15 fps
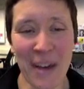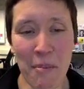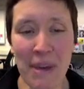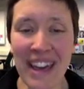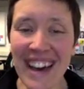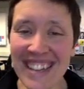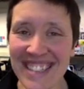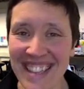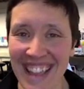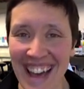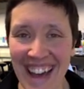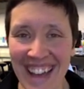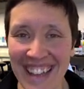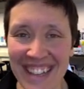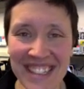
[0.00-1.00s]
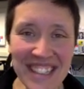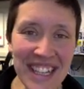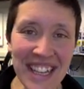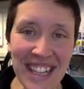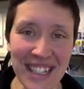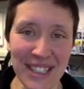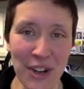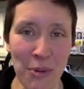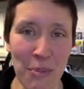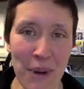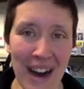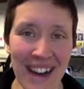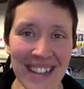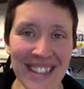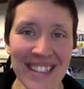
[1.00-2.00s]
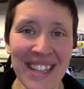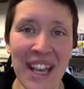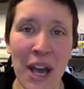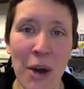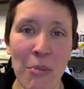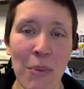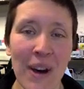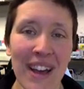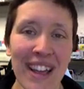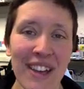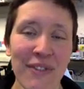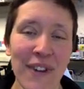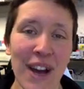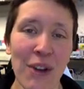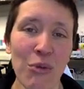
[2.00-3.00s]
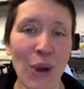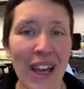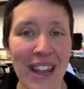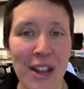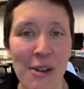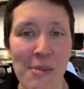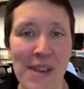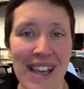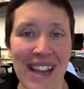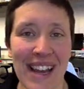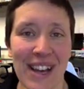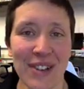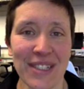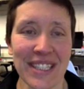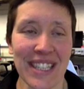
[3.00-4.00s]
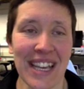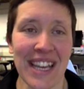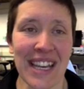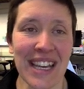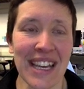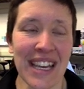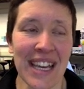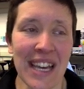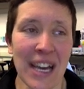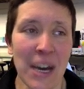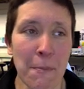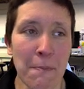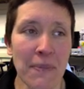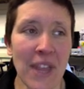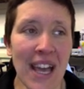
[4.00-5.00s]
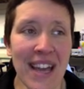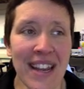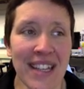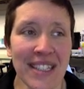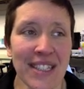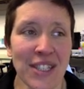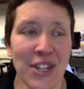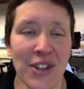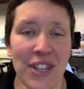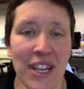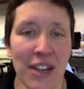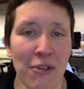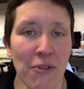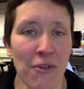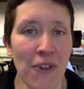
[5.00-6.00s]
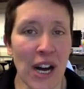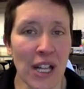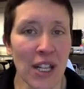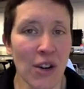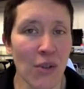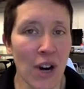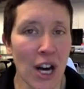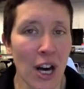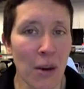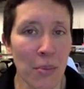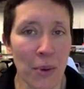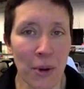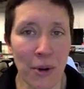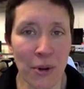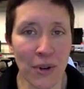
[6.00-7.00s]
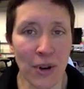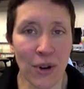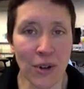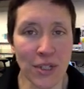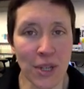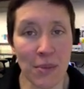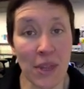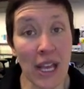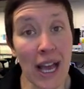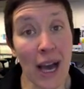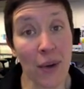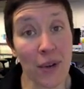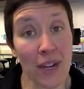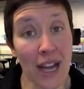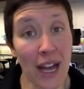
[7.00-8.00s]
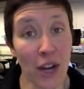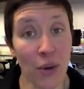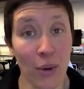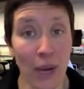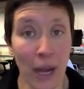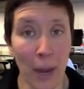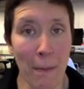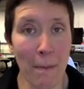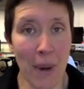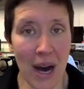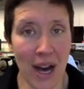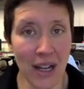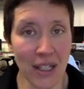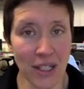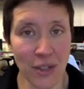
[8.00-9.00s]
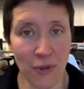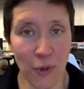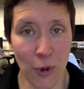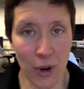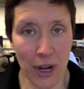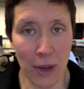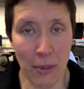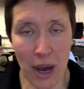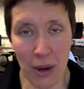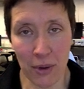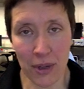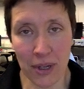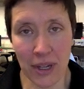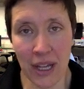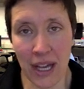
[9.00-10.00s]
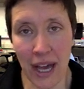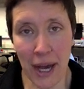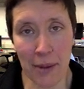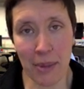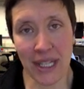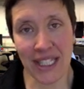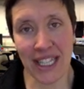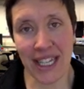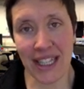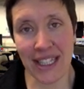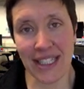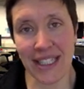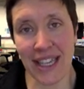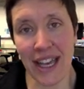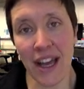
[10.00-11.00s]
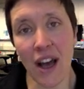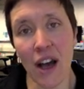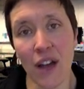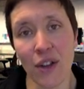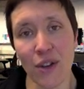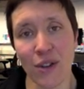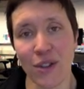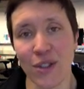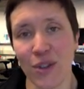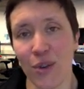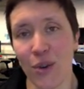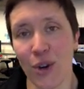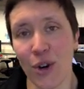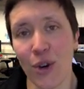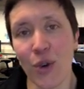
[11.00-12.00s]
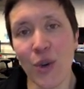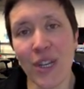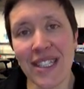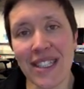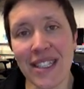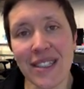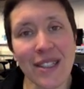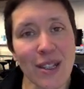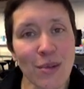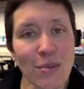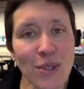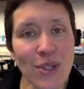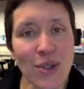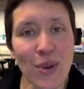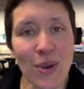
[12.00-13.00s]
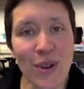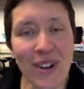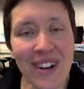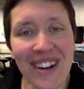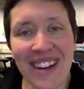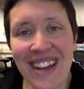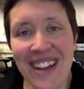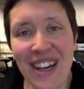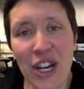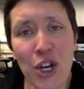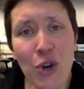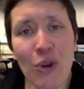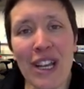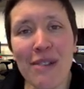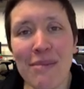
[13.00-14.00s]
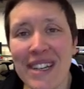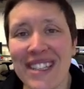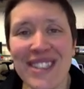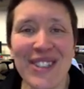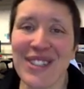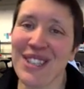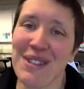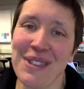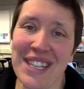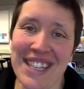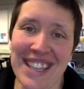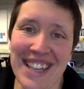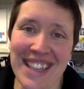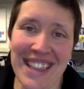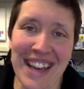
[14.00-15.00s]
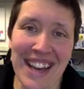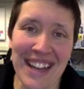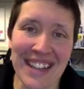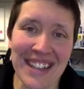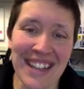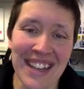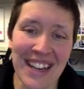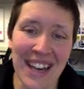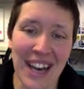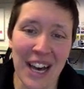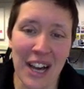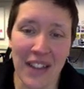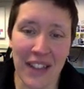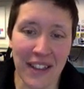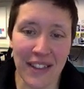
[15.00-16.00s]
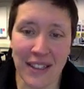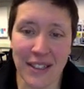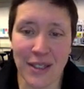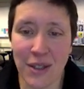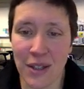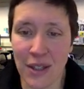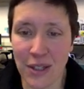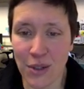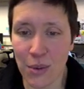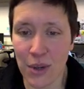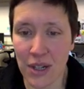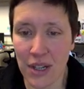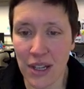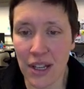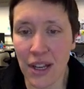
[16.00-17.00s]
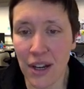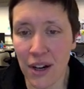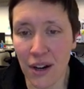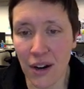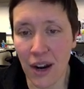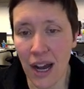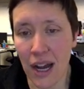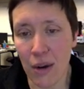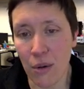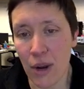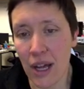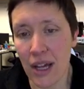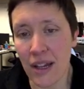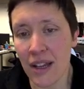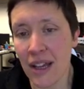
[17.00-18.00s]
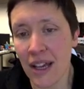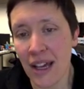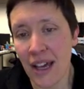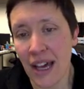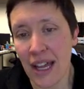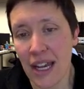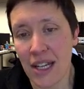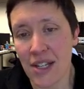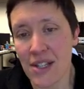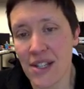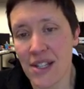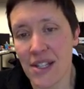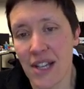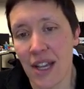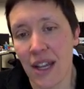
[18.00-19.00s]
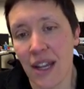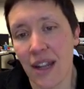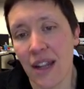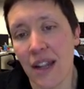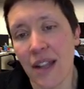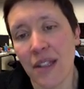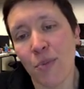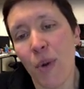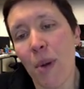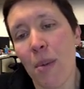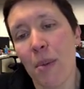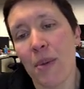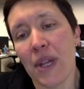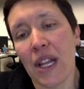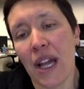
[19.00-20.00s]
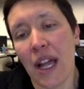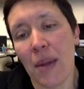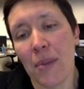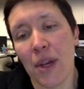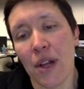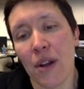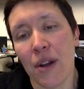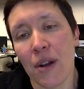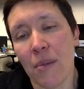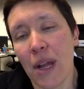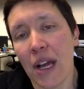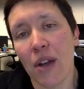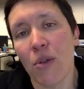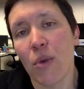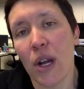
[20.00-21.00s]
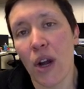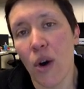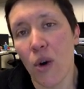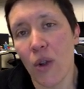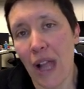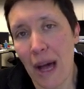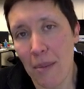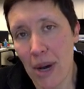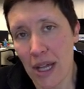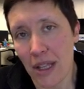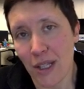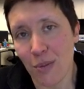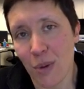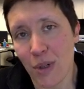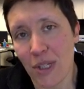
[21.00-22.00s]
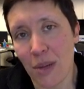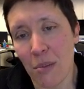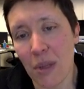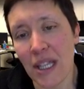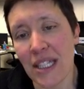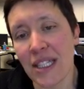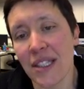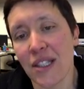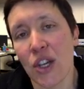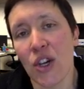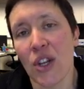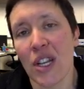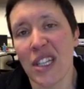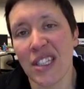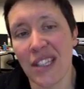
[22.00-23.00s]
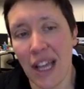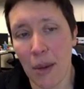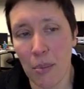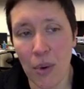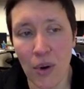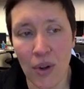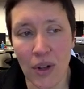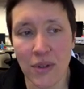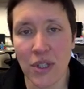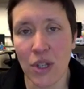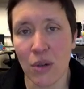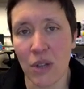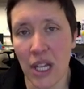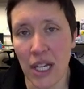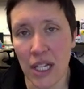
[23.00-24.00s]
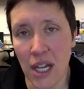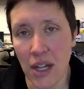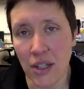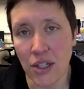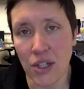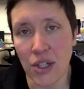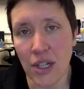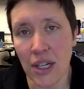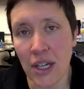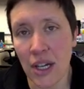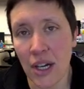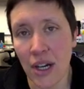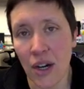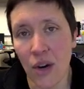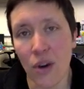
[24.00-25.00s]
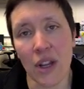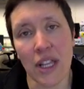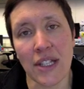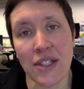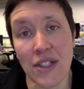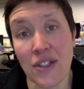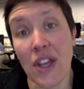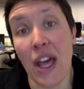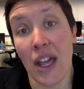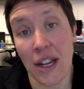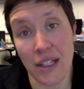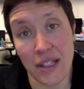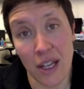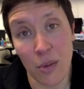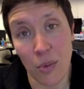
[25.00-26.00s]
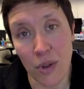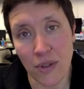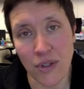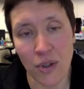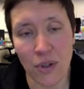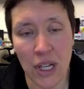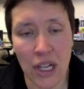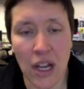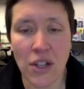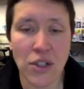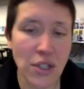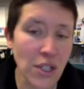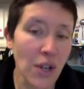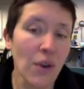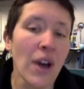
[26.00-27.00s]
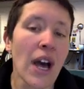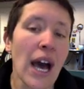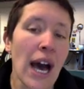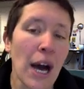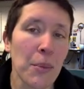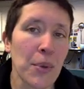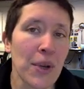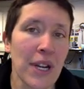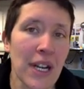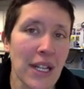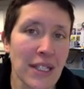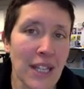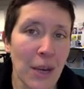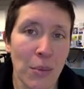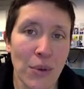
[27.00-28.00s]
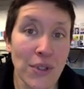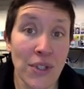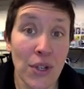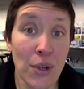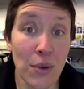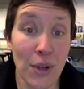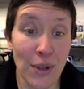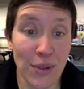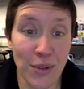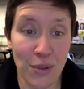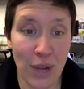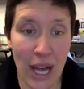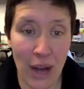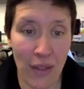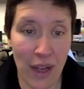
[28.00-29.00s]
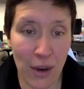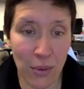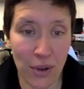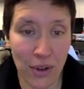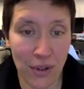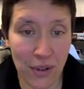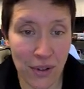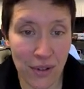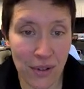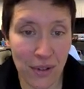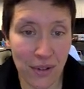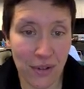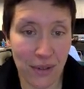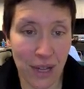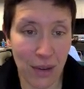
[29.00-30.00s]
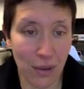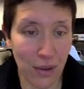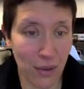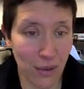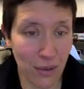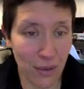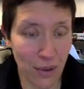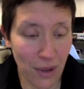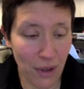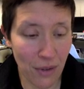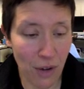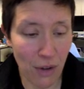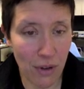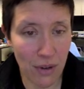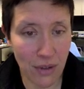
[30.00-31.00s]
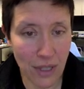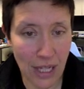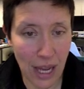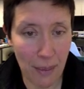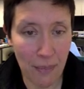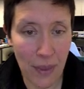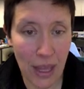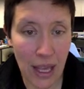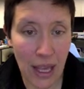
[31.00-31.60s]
because of that, he's going to get his own box. But if I read him and I was like not necessarily going to follow up or something, I would not create a box for him. I'd basically say others or criticisms or agreements or something like that. Like this one here I read, and I just decided it's probably not. I'm not gonna read a whole lot by this person, but this is a good example of slow technology, or at least it's an example of slow technology. So I'll put in examples. Who knows how that will evolve over time.